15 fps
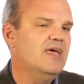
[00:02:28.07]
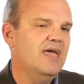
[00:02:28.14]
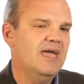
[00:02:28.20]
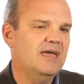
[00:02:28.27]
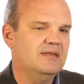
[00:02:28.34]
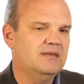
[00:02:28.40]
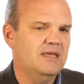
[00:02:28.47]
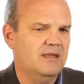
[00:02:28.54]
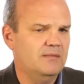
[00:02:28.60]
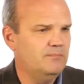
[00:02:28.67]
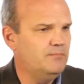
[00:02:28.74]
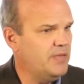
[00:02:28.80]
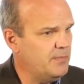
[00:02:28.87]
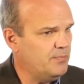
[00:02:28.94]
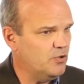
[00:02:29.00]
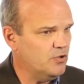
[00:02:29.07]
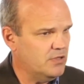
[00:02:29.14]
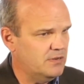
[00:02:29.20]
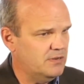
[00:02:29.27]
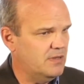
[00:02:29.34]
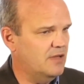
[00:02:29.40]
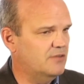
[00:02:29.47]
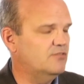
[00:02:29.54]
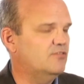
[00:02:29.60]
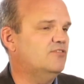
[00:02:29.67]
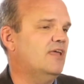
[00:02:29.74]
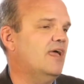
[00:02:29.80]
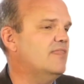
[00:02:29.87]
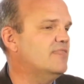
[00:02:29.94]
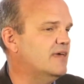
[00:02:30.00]
And, and people can
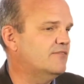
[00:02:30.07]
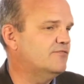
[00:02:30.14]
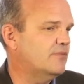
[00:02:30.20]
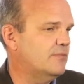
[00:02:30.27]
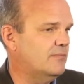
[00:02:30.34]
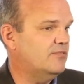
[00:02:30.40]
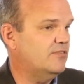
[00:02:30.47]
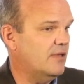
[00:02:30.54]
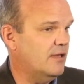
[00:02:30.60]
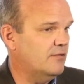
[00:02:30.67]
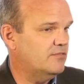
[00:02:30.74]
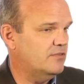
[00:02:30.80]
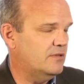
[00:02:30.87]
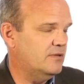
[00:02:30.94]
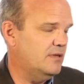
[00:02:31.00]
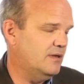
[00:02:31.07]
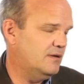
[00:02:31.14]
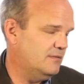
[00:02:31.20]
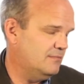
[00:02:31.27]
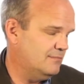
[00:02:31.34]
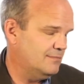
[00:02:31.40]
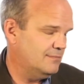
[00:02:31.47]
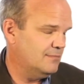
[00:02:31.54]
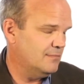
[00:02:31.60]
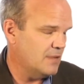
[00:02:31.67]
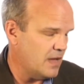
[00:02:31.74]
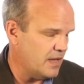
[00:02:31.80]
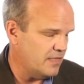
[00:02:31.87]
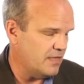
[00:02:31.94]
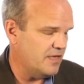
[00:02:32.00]
understand that for themselves. And, and
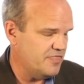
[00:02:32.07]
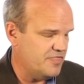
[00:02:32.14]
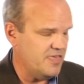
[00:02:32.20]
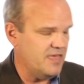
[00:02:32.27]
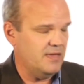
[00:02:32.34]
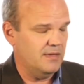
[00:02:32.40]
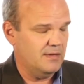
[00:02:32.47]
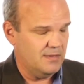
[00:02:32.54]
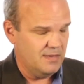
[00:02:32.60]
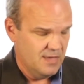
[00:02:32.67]
I, I think,